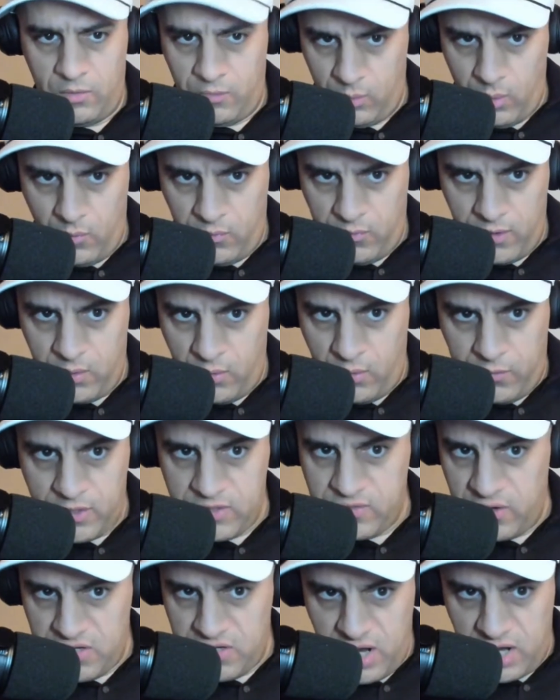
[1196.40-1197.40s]
Well,
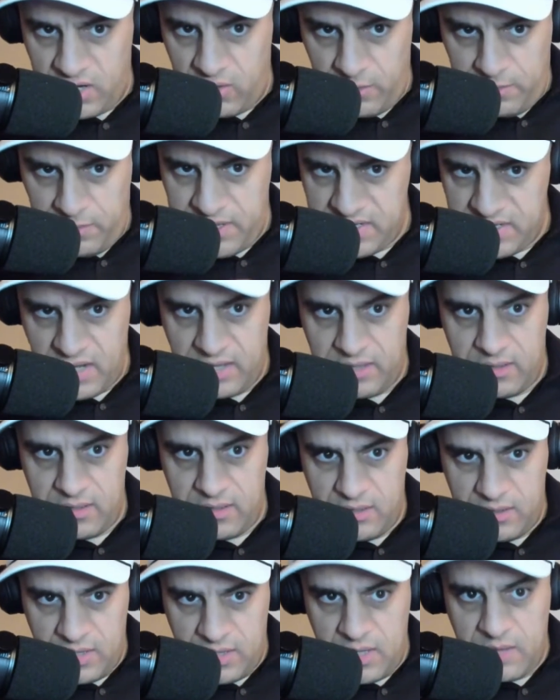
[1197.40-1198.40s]
first of all, you're not going to. He's not.
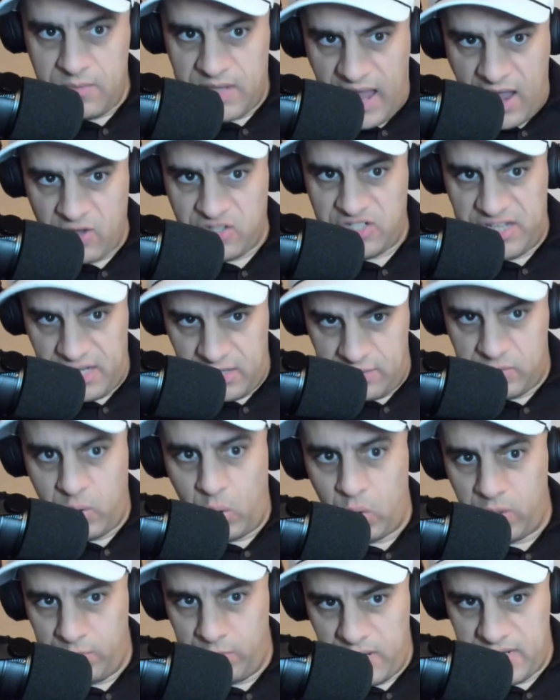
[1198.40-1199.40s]
Kyle Shanahan
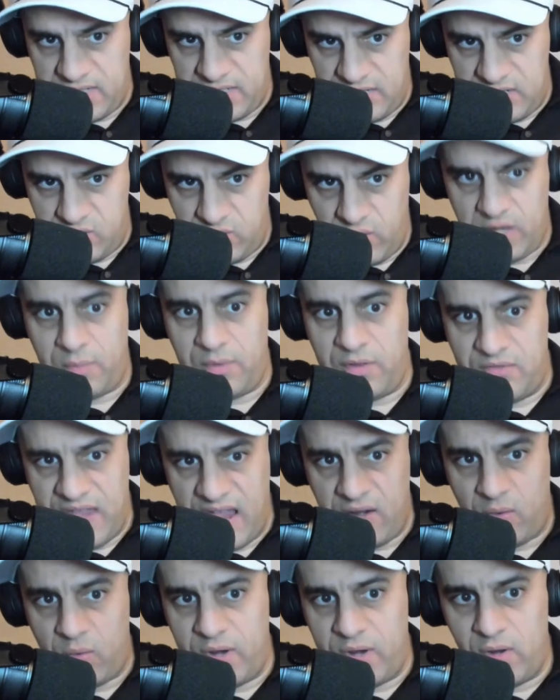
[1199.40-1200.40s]
told him basically straight up, if
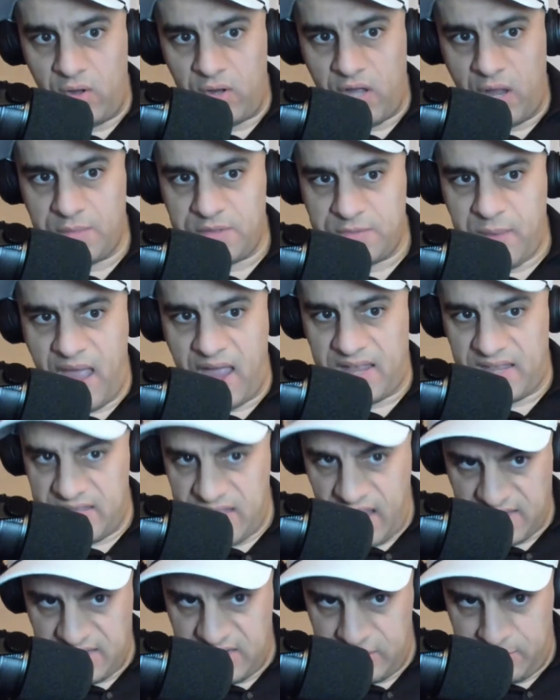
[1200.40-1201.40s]
Dan Greenlaw comes back,
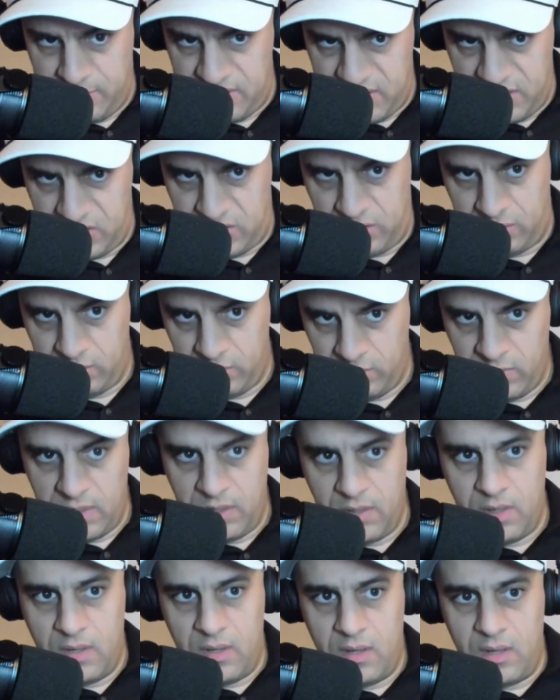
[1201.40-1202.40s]
that's his position.
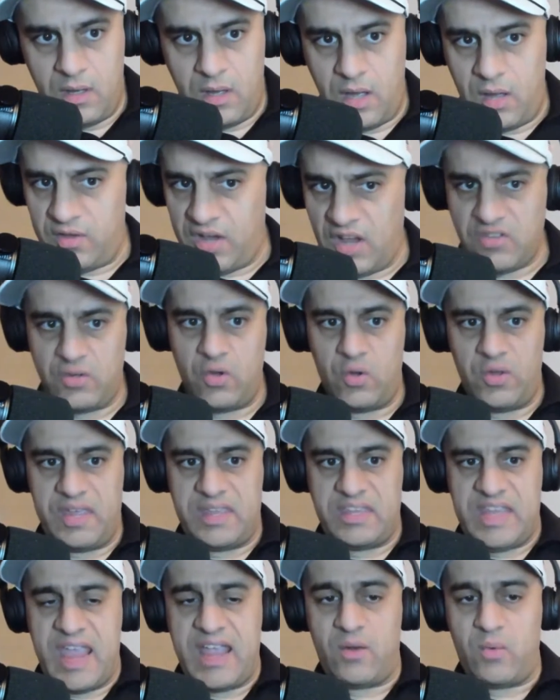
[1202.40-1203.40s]
You guys don't
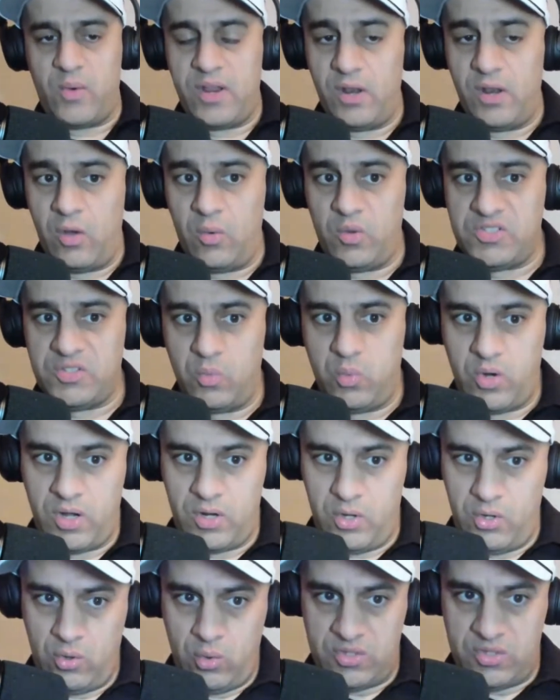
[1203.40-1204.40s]
know, Dan Greenlaw was the
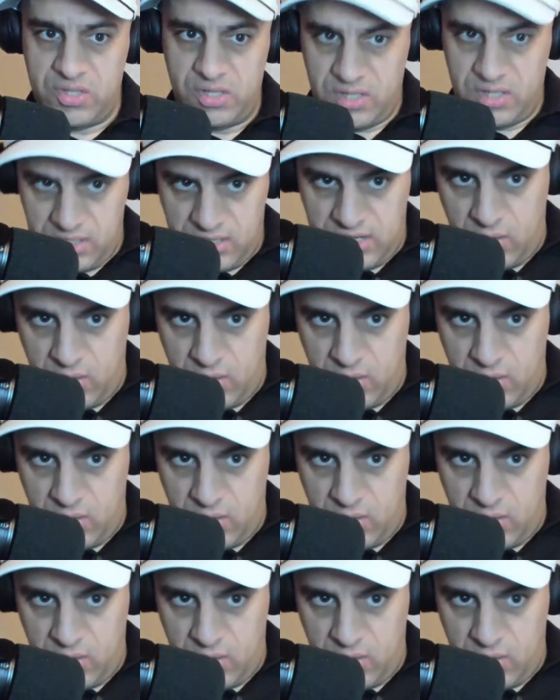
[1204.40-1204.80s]
one who was